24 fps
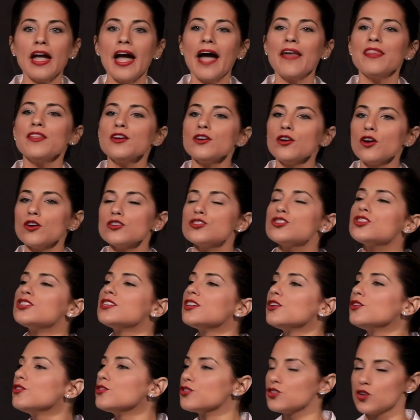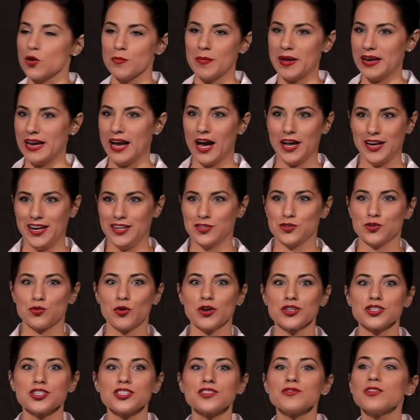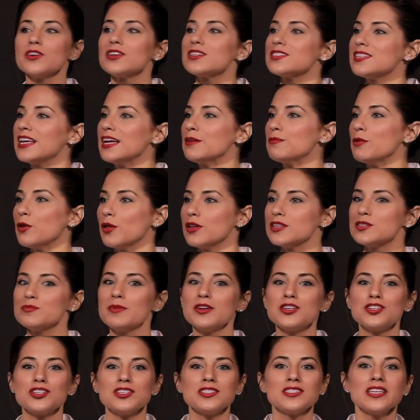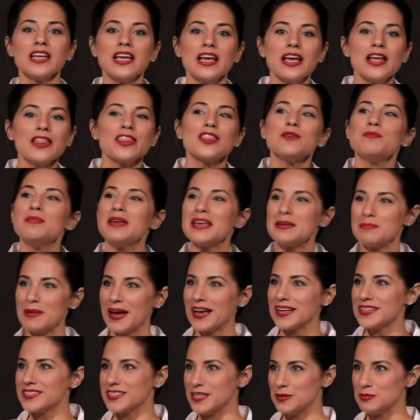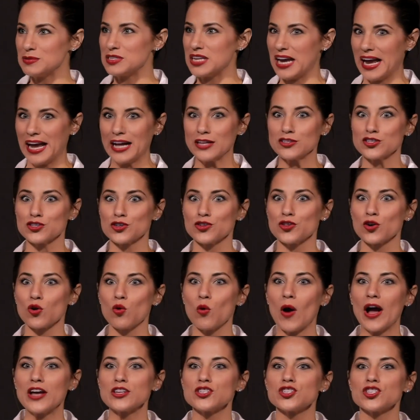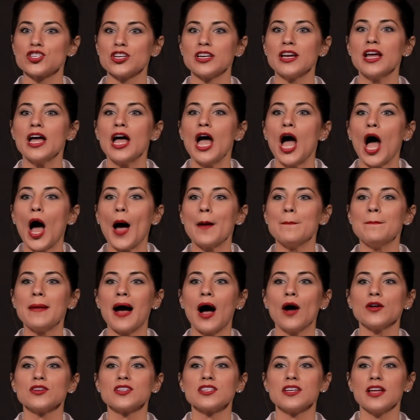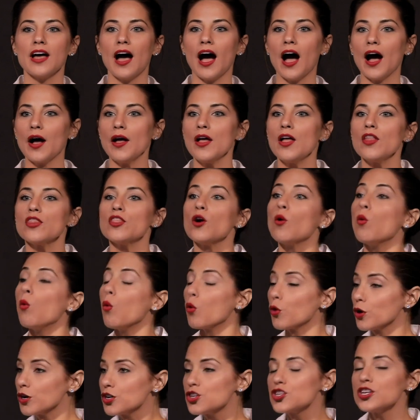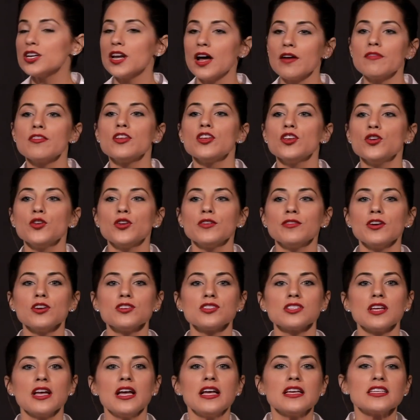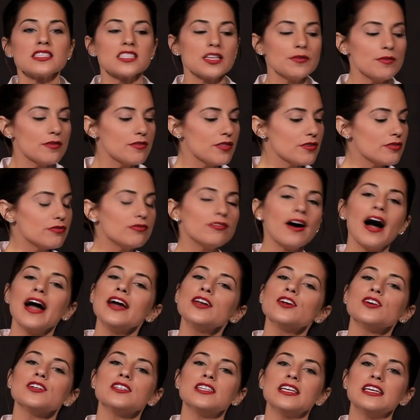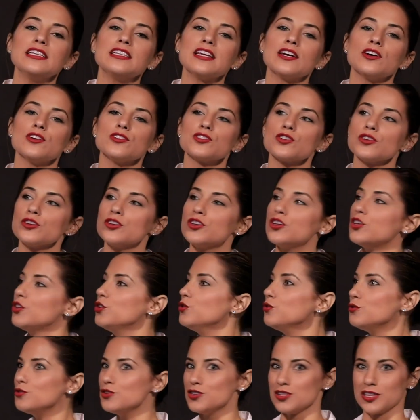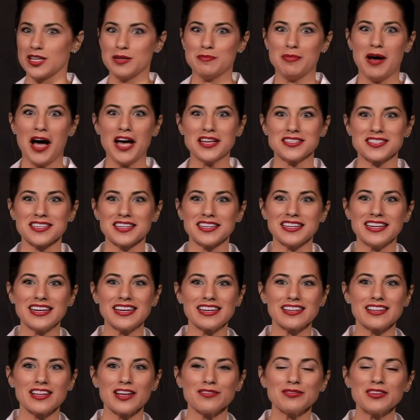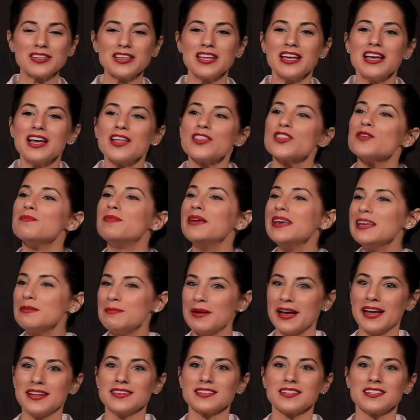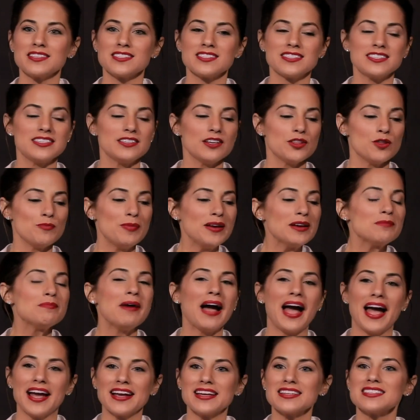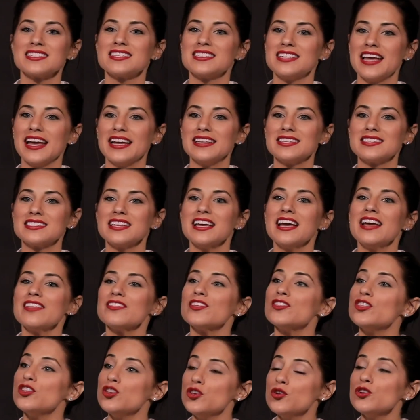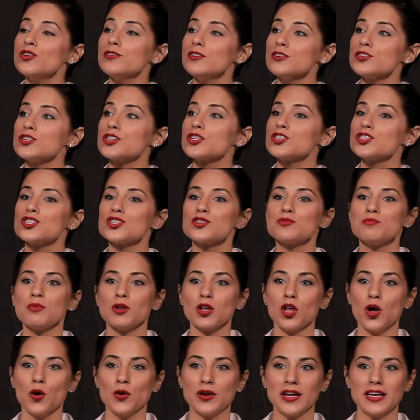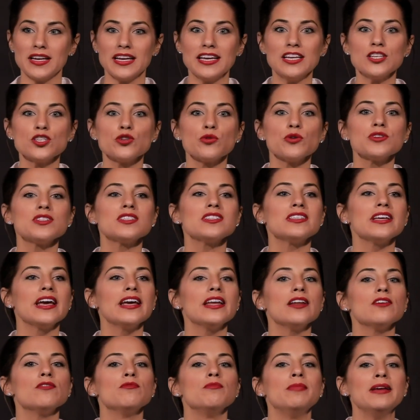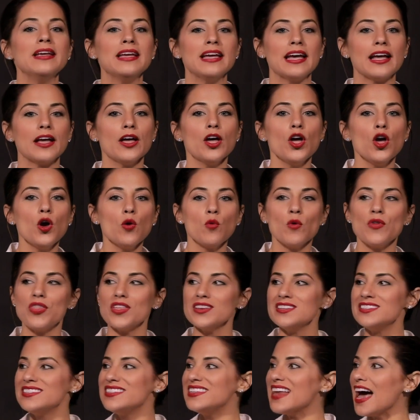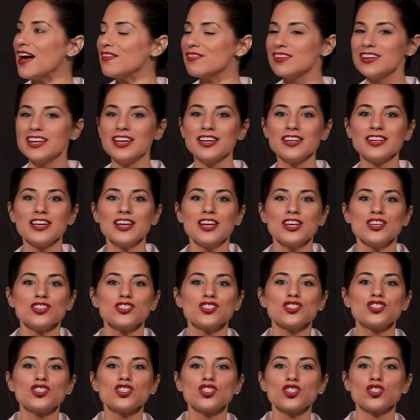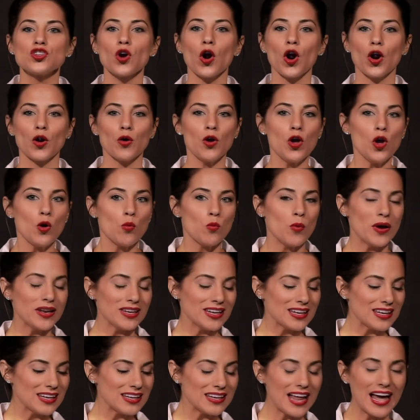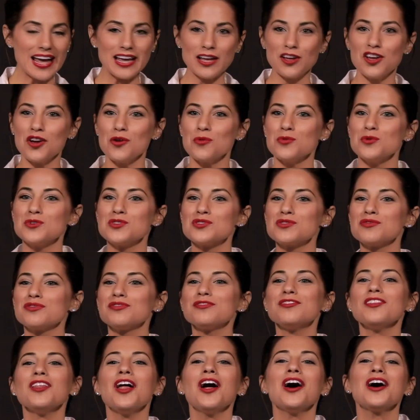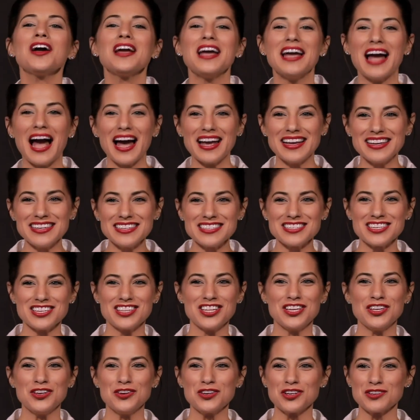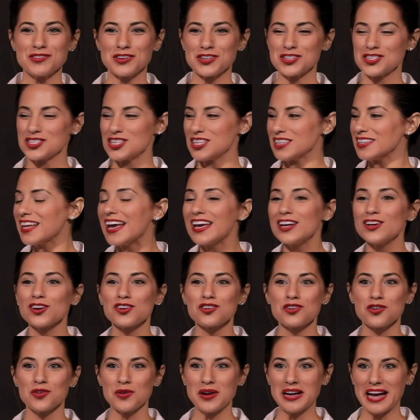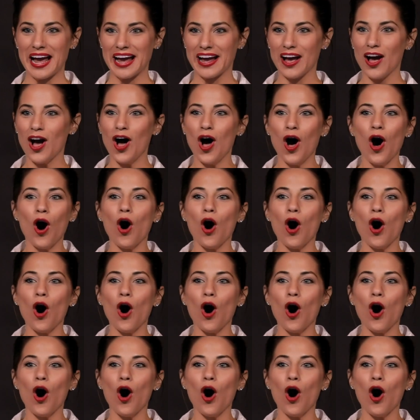And there are still so many unanswered questions. For example, as much as the Big Bang seems to answer the question about the origin of the universe, some of the finer details are hugely puzzling. I mean, the Big Bang states that the universe exploded into a state of being with a definite start when light was flung into the universe to later create